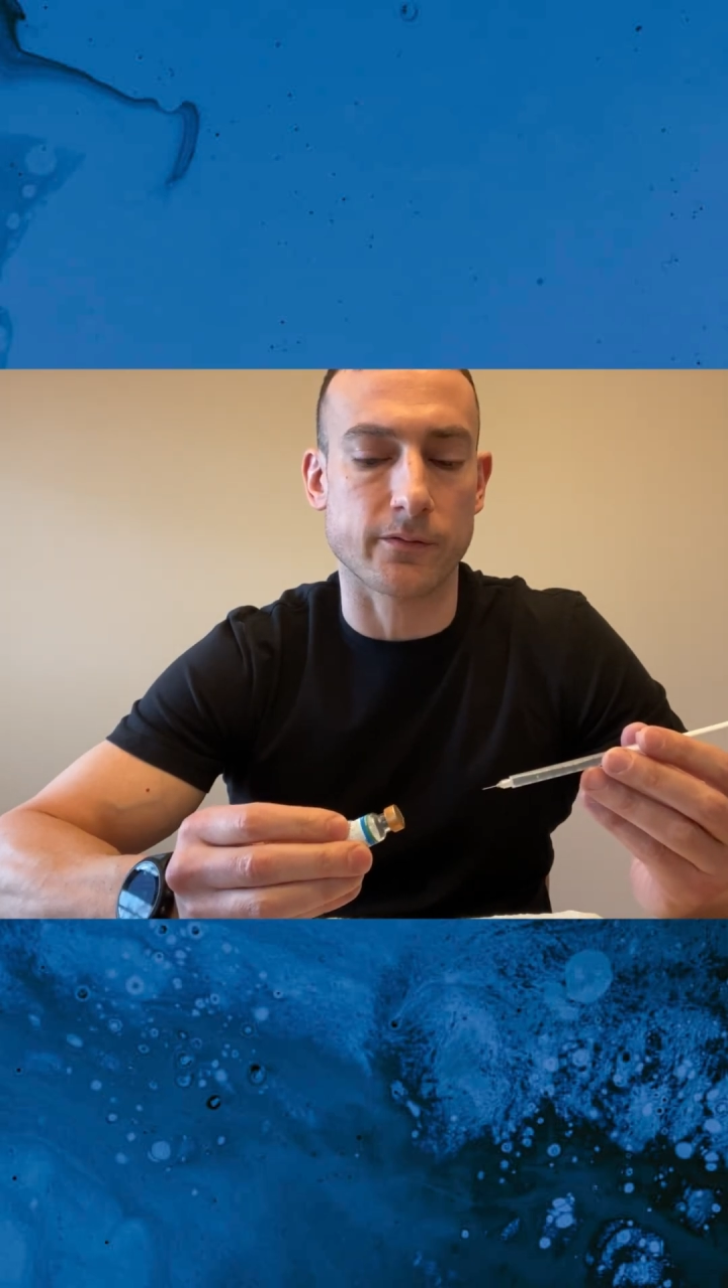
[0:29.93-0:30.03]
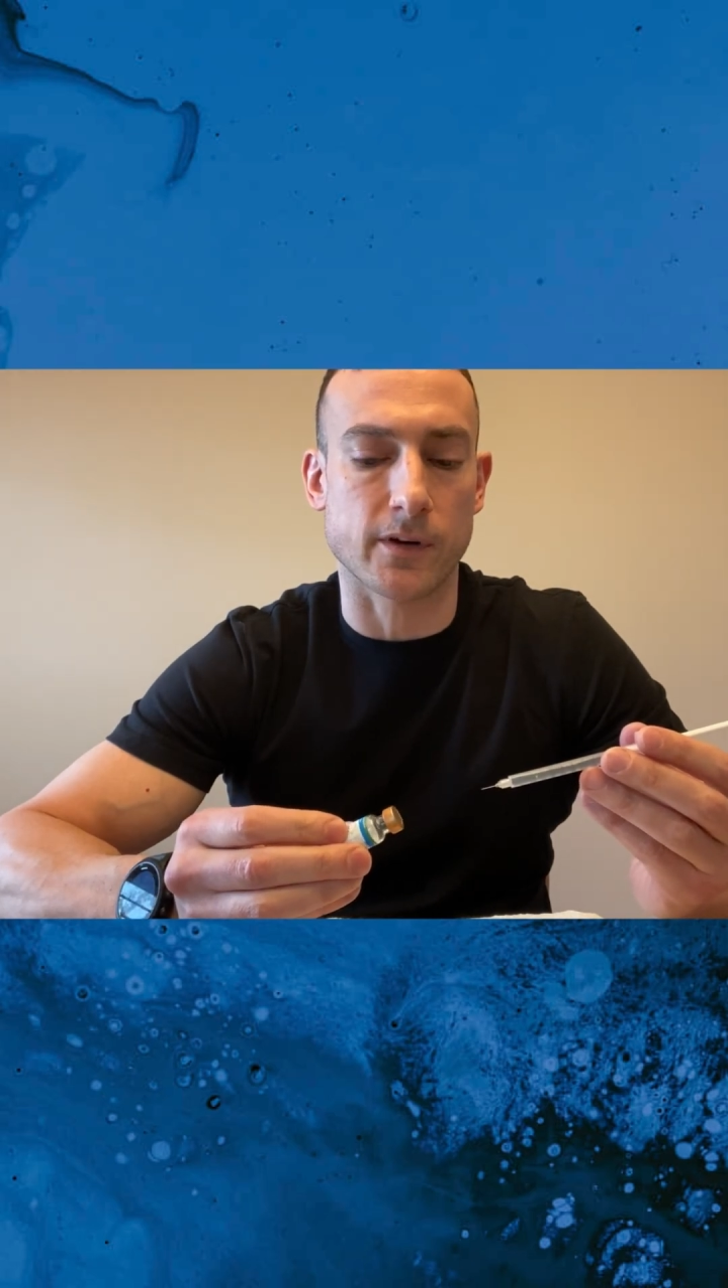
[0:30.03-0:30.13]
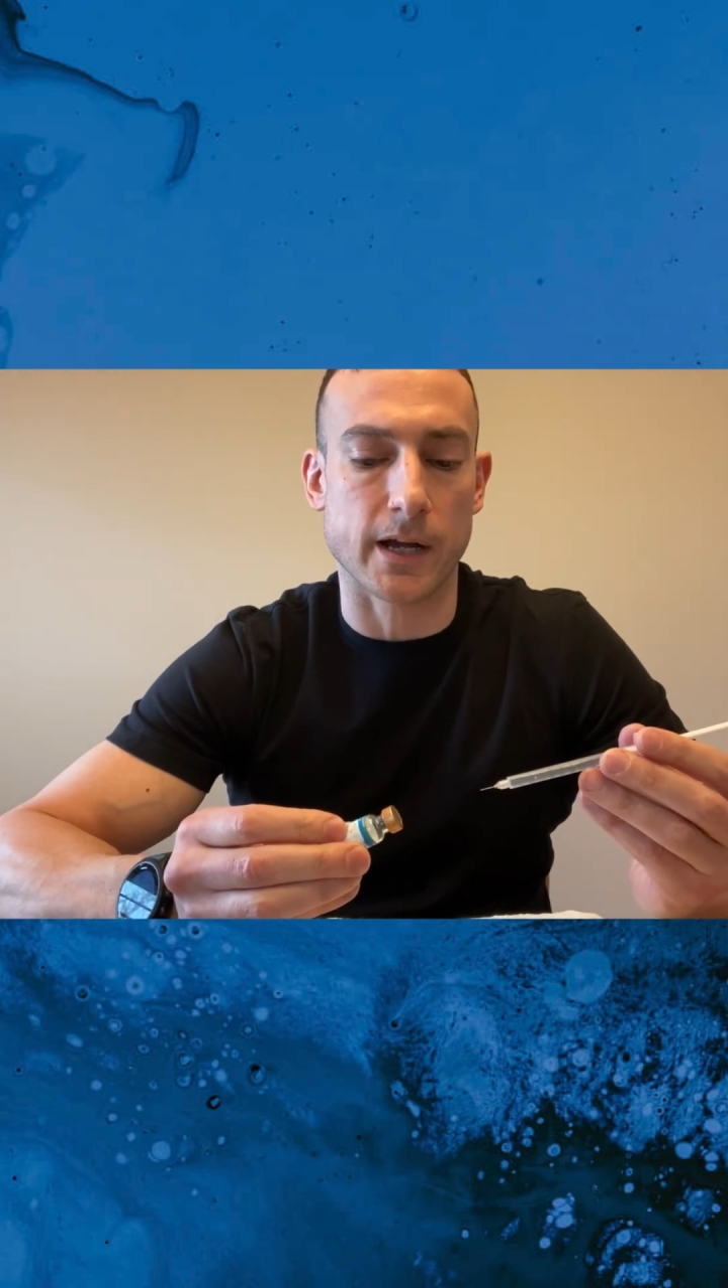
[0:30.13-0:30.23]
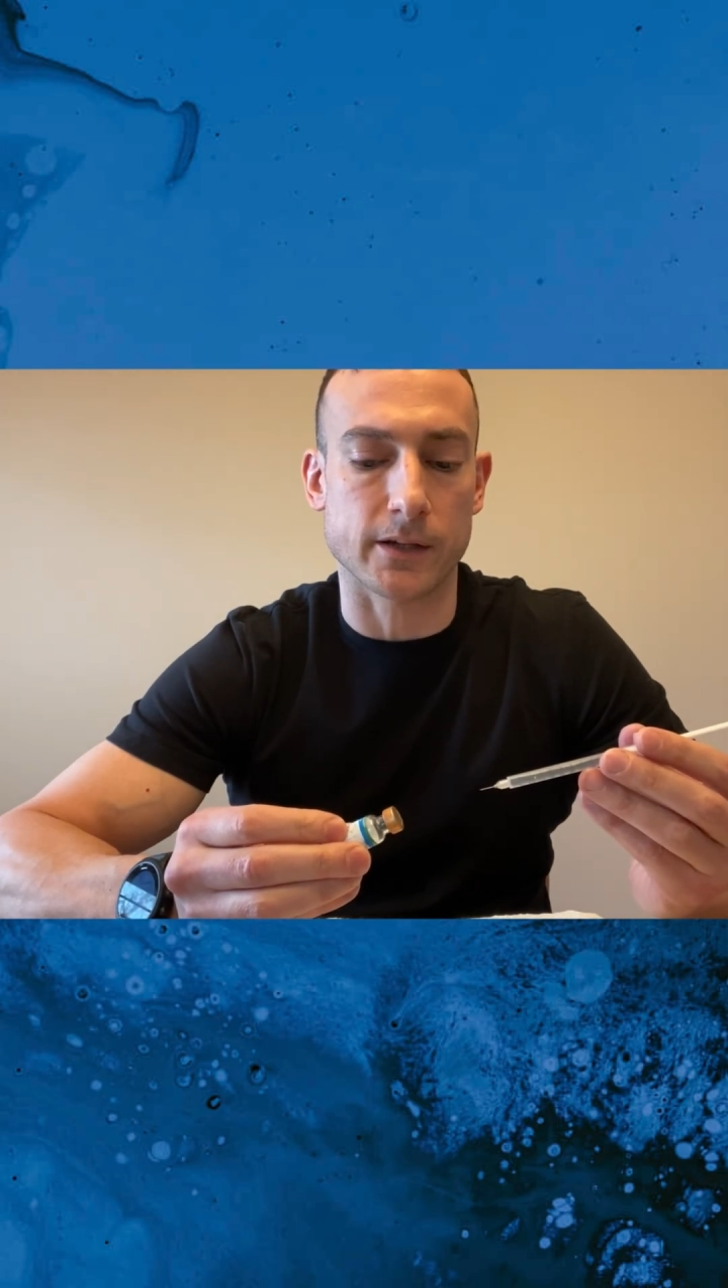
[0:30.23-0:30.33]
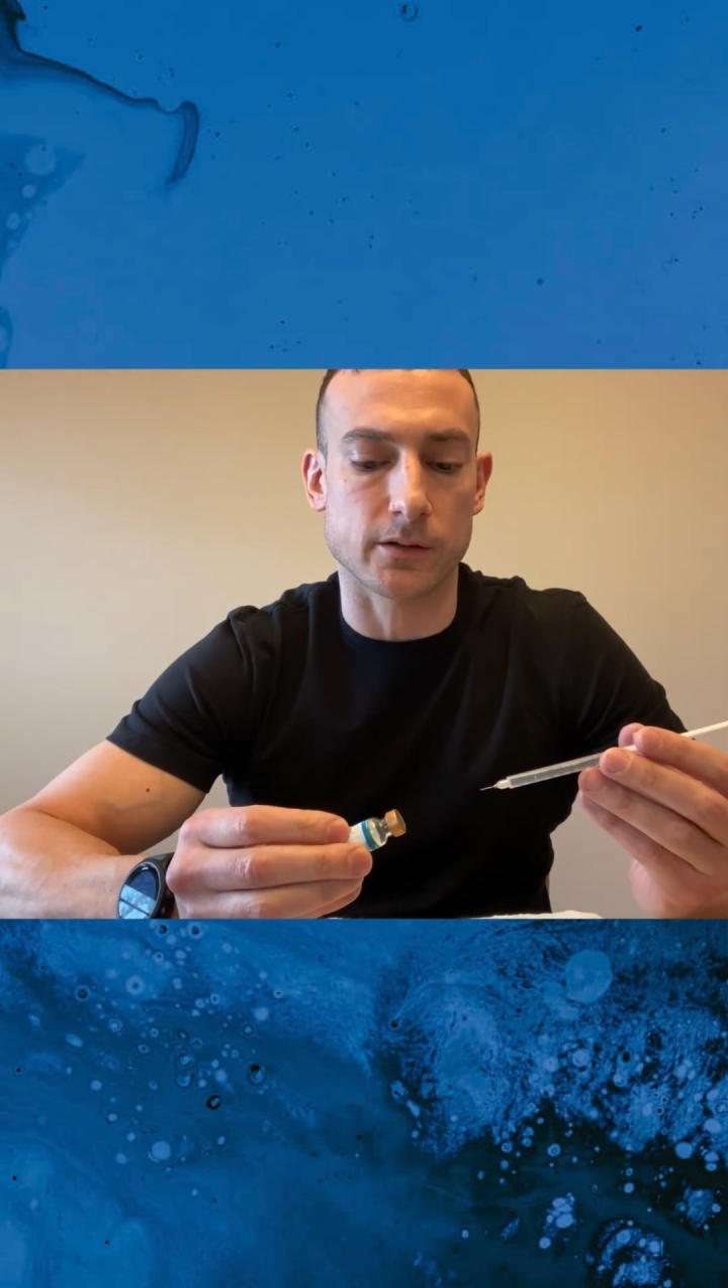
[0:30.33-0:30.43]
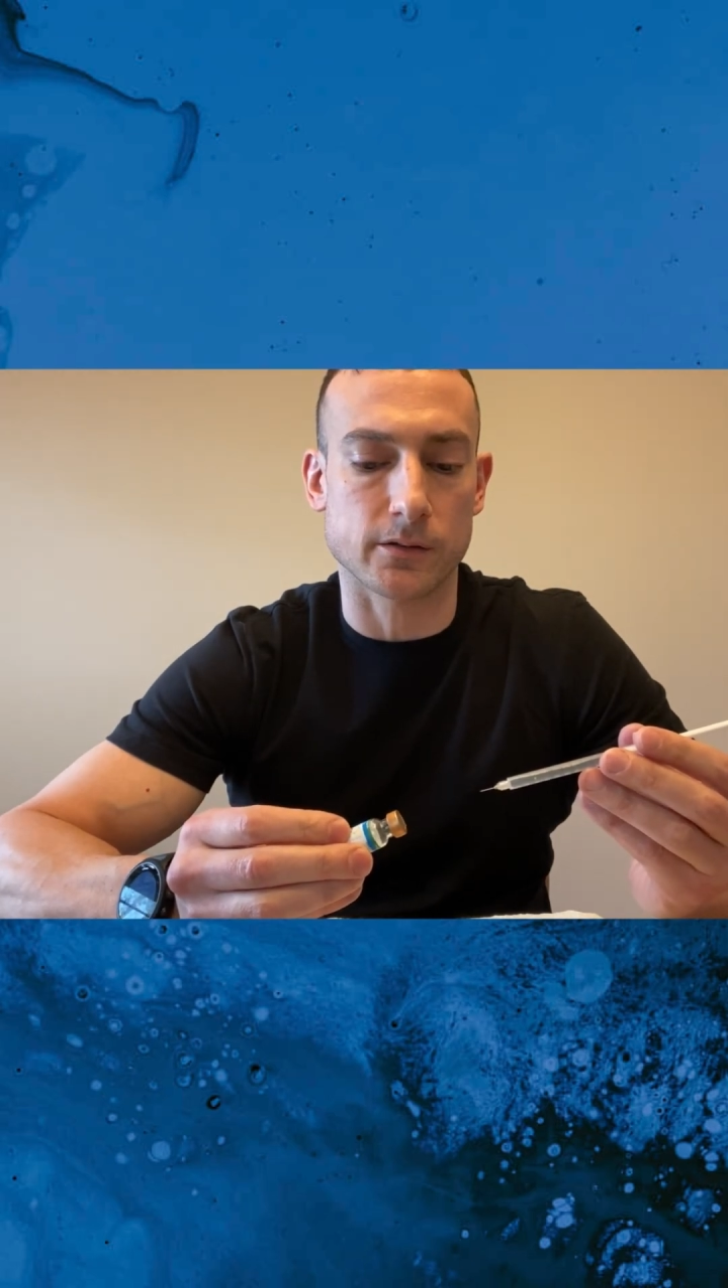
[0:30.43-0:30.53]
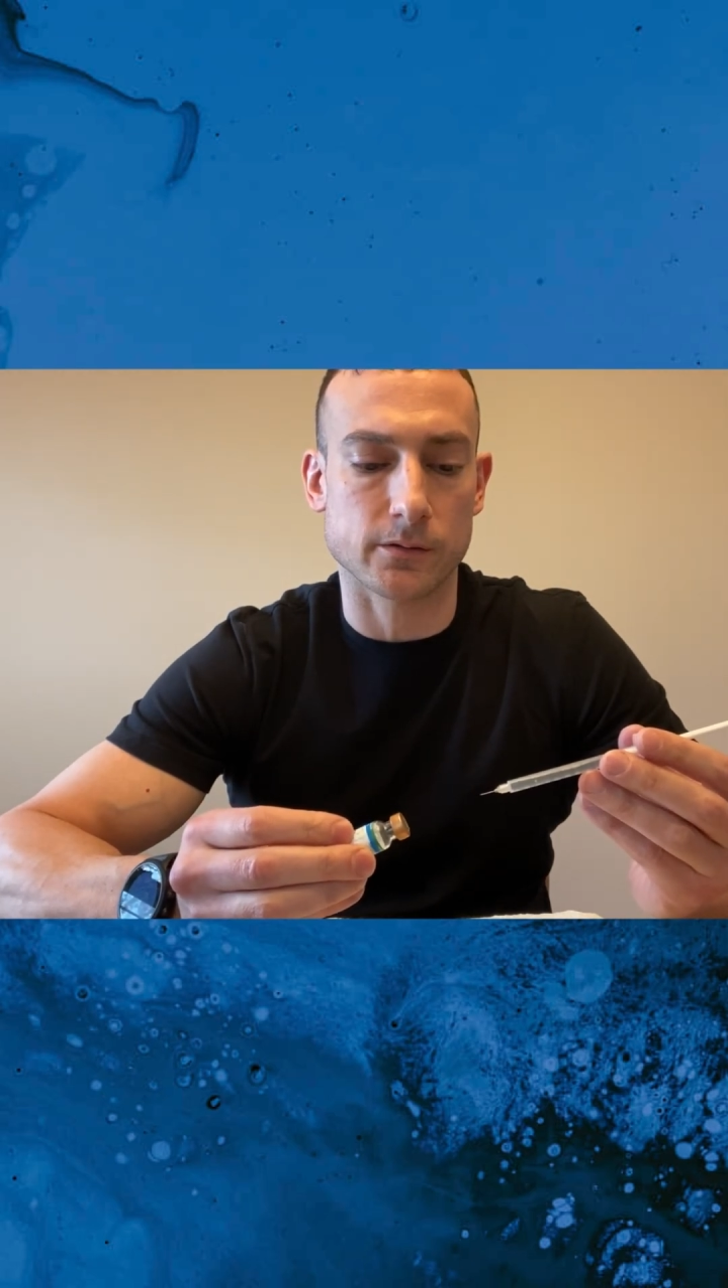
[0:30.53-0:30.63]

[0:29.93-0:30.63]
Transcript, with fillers: vial,